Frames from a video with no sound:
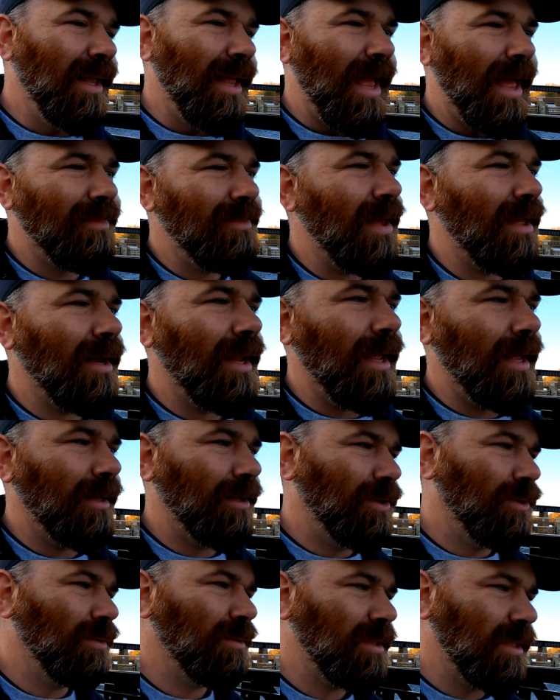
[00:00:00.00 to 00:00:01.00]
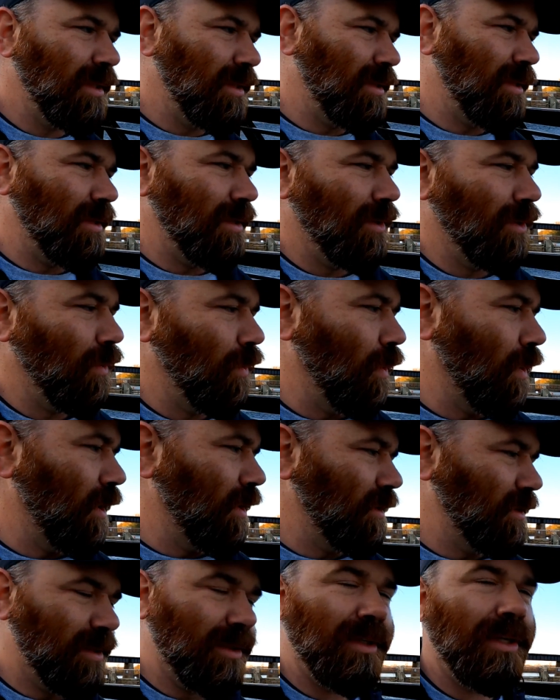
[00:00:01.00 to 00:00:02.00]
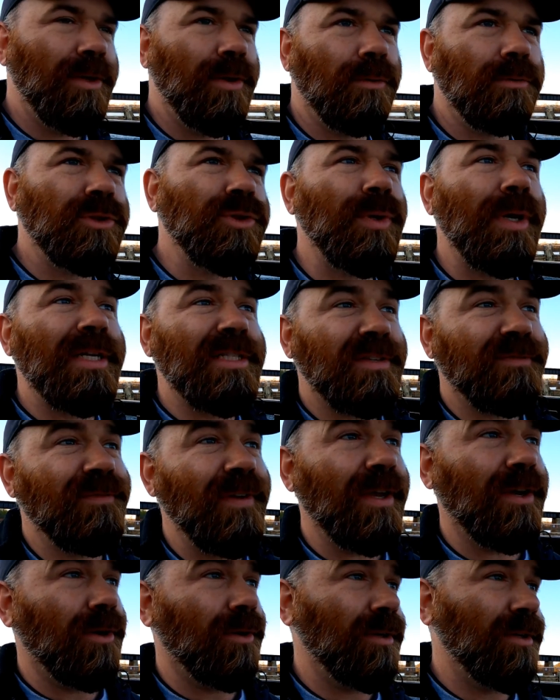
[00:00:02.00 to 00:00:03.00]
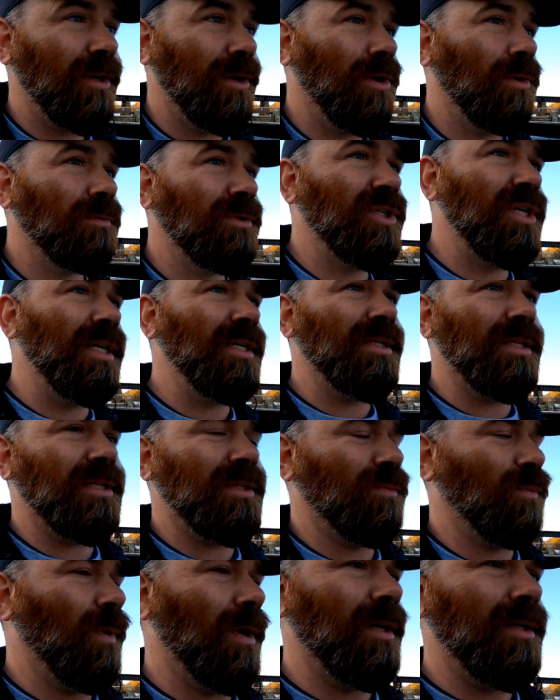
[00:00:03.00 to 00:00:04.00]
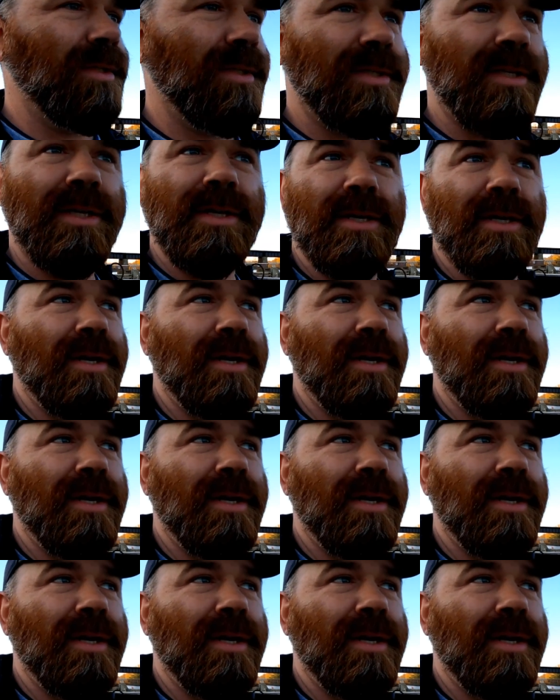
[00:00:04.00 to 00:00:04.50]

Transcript: and then it uses the words, you know, transfigured. You know, Jesus was